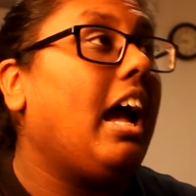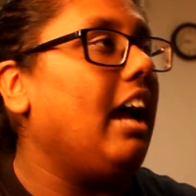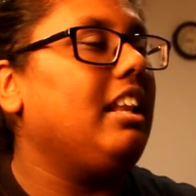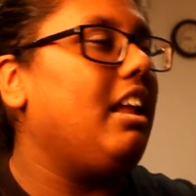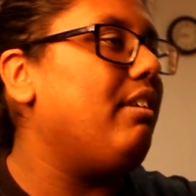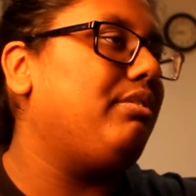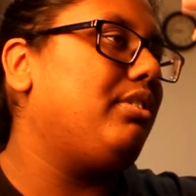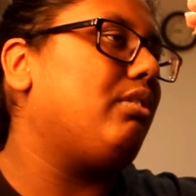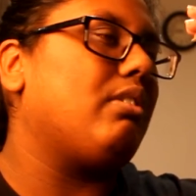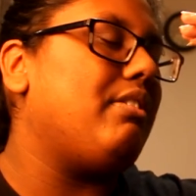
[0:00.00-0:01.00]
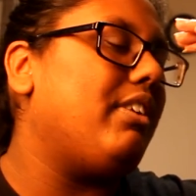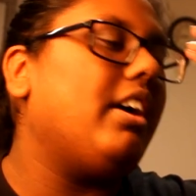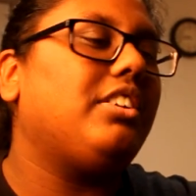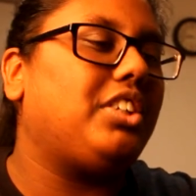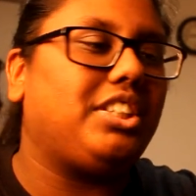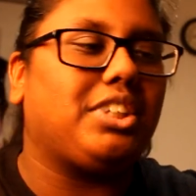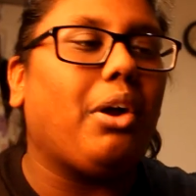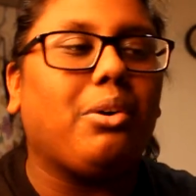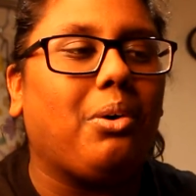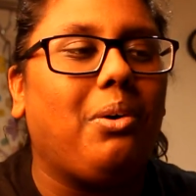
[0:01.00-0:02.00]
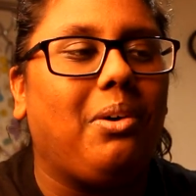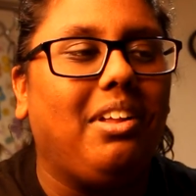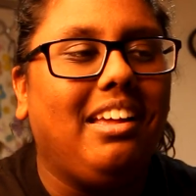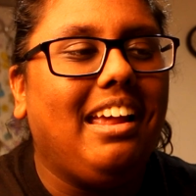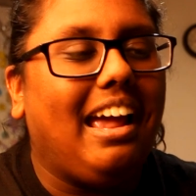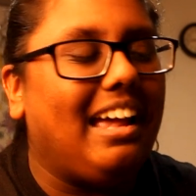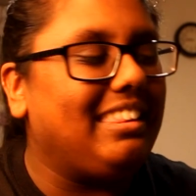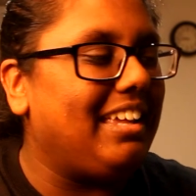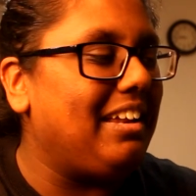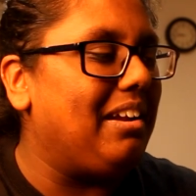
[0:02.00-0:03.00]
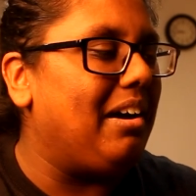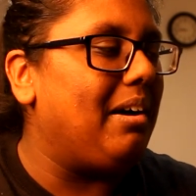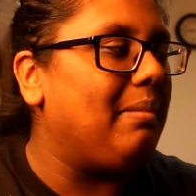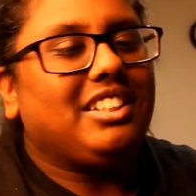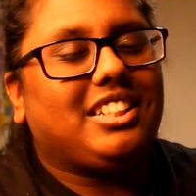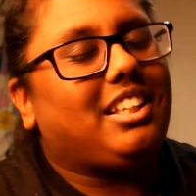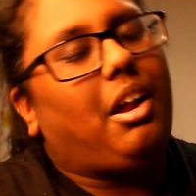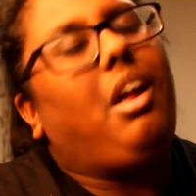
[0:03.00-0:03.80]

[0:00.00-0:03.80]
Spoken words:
I love Reva, she's so cool, and then just,